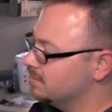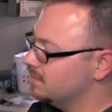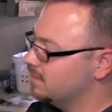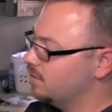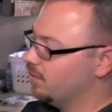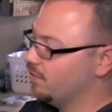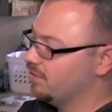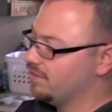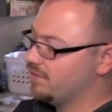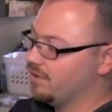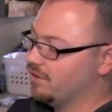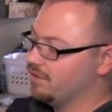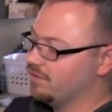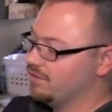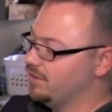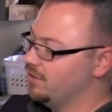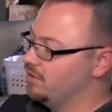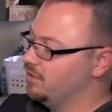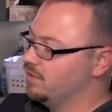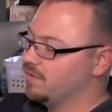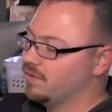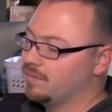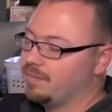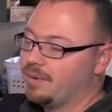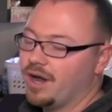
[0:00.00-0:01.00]
Those don't
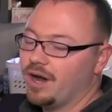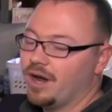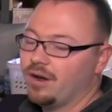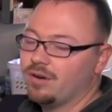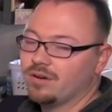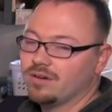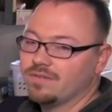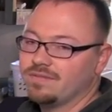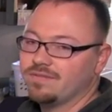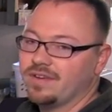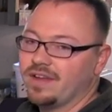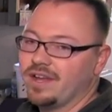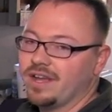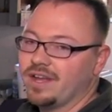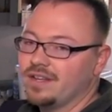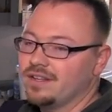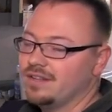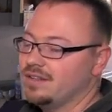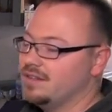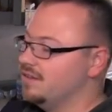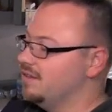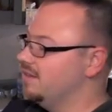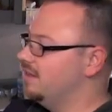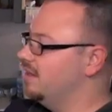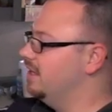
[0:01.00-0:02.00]
use a power fan.
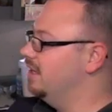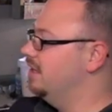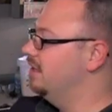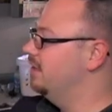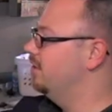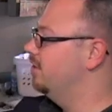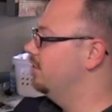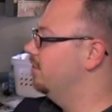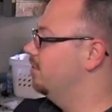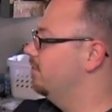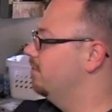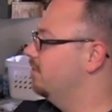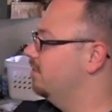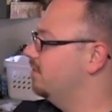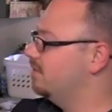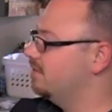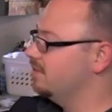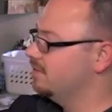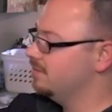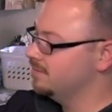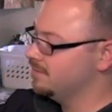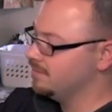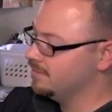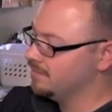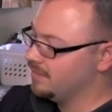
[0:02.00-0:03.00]
They
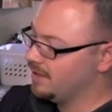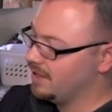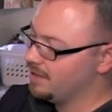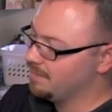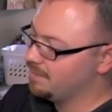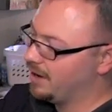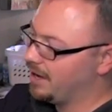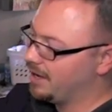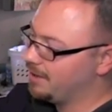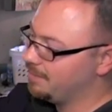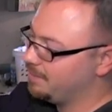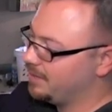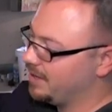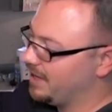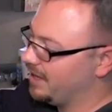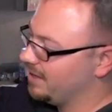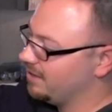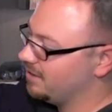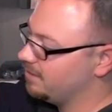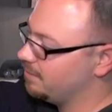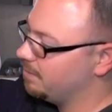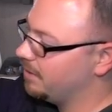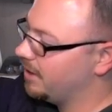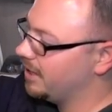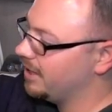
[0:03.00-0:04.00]
use a
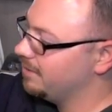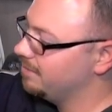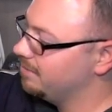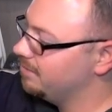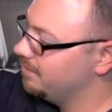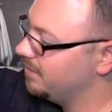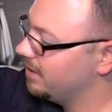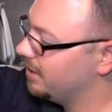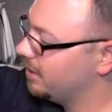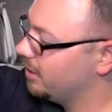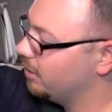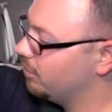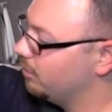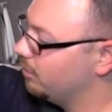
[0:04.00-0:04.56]
bypass pipe that